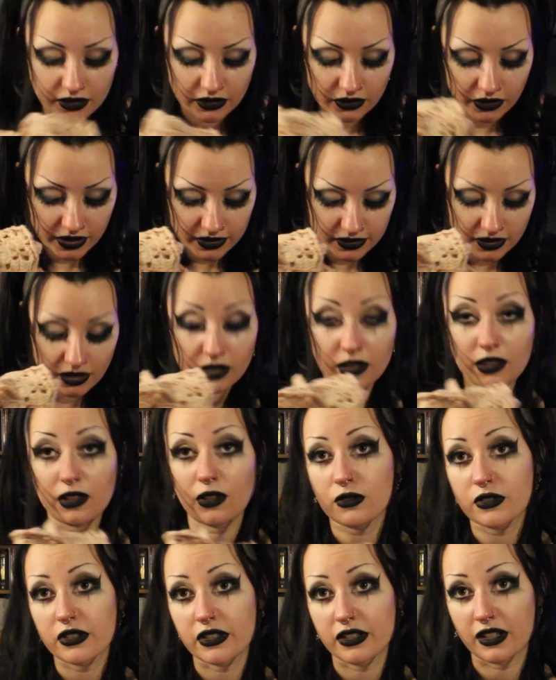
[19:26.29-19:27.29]
There's a
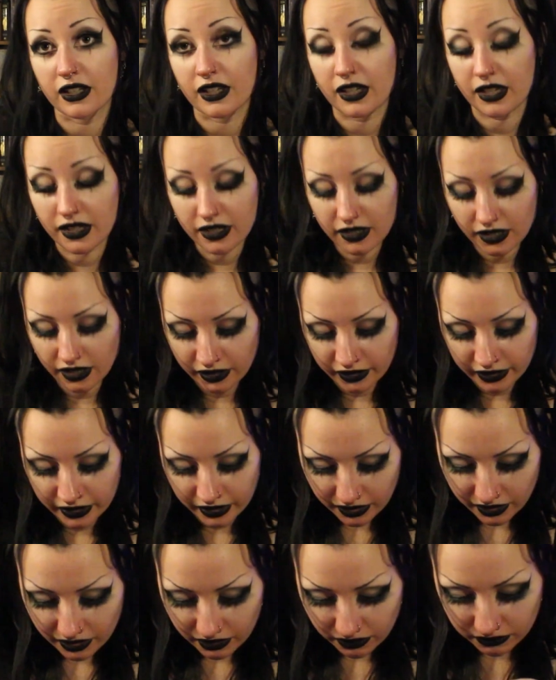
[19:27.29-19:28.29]
lot in here. I
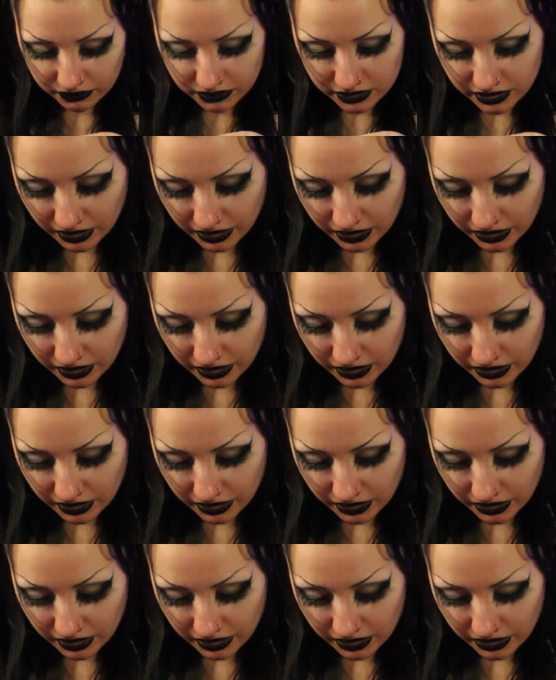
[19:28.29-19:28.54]
can't